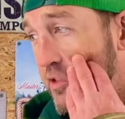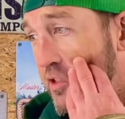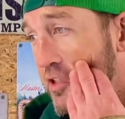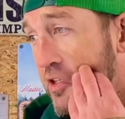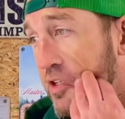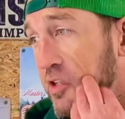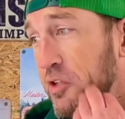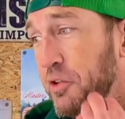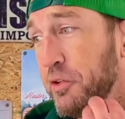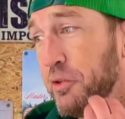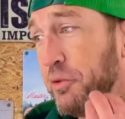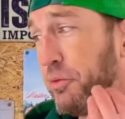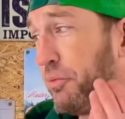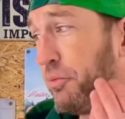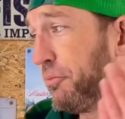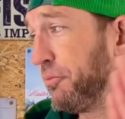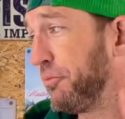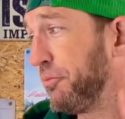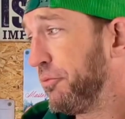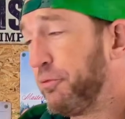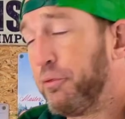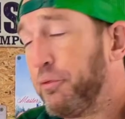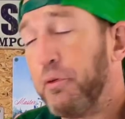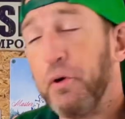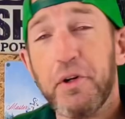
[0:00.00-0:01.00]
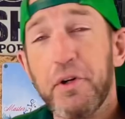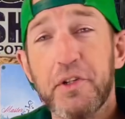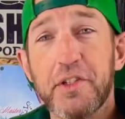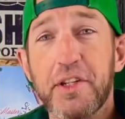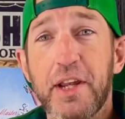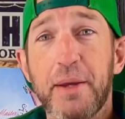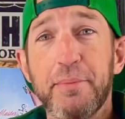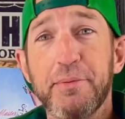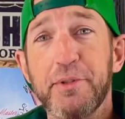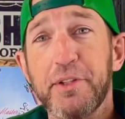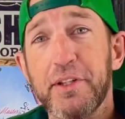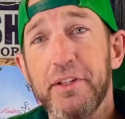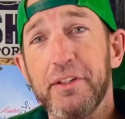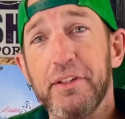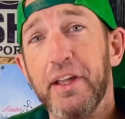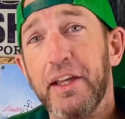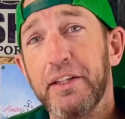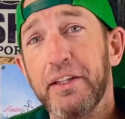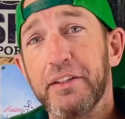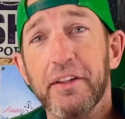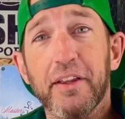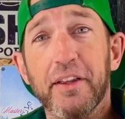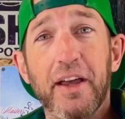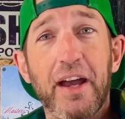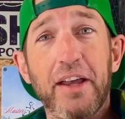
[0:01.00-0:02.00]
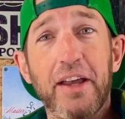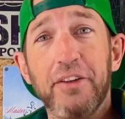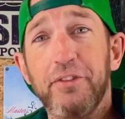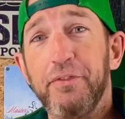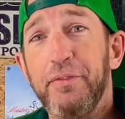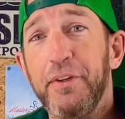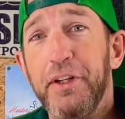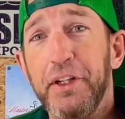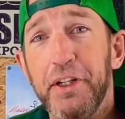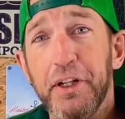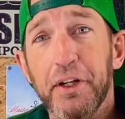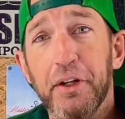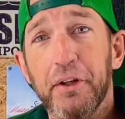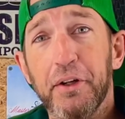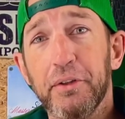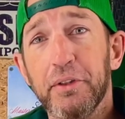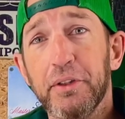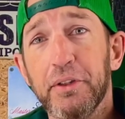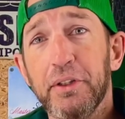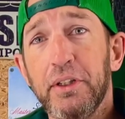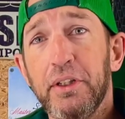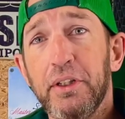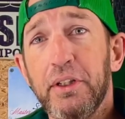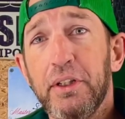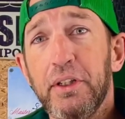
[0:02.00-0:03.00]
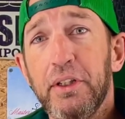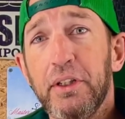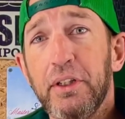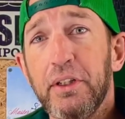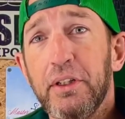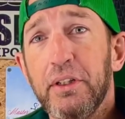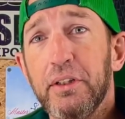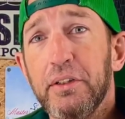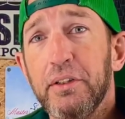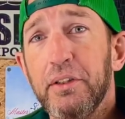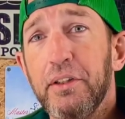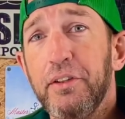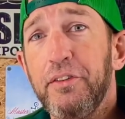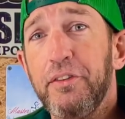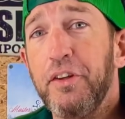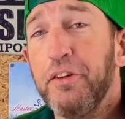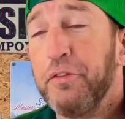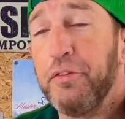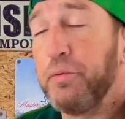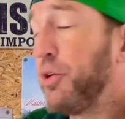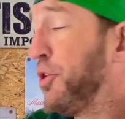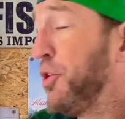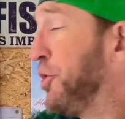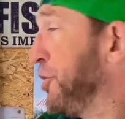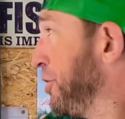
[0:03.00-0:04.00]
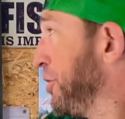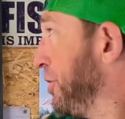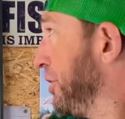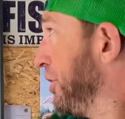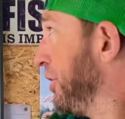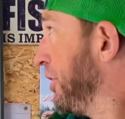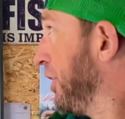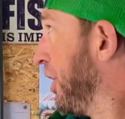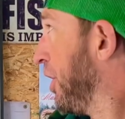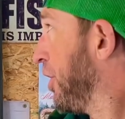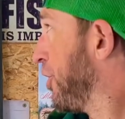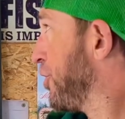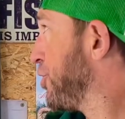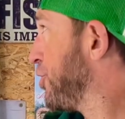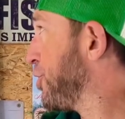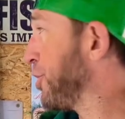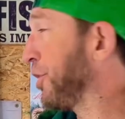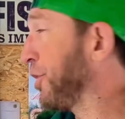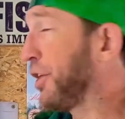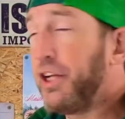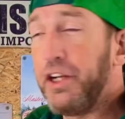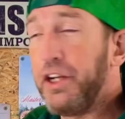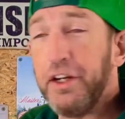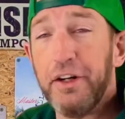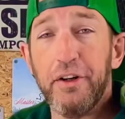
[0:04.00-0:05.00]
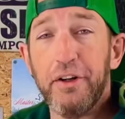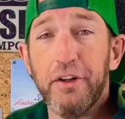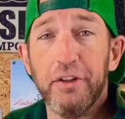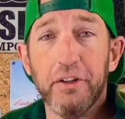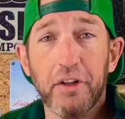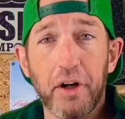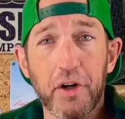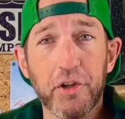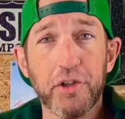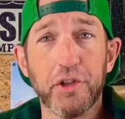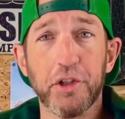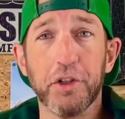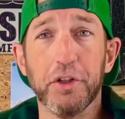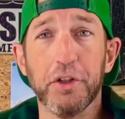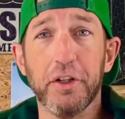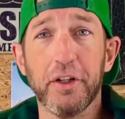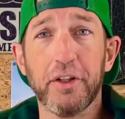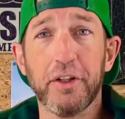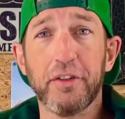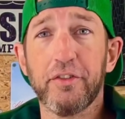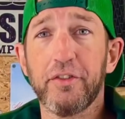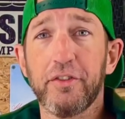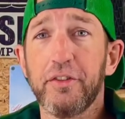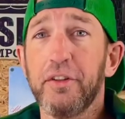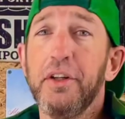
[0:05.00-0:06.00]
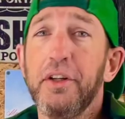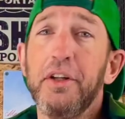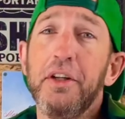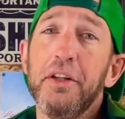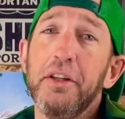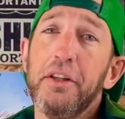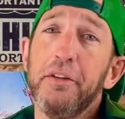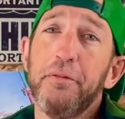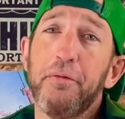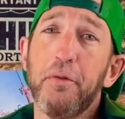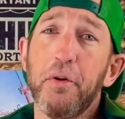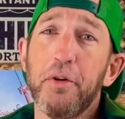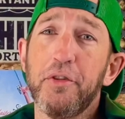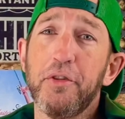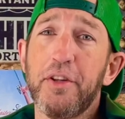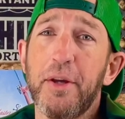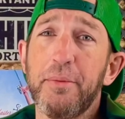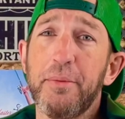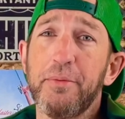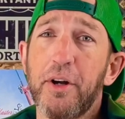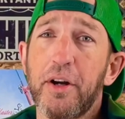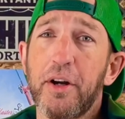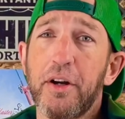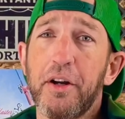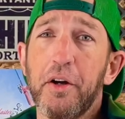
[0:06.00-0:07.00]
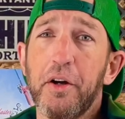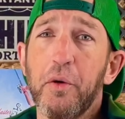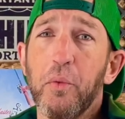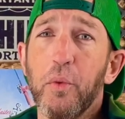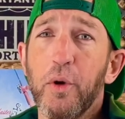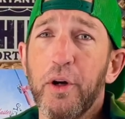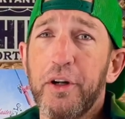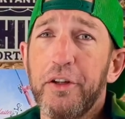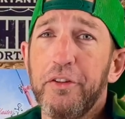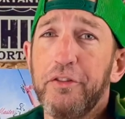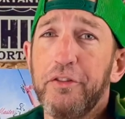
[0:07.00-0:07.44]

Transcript: to forceps in like the last video, since we're using larger gear and larger hooks, the forceps aren't going to work as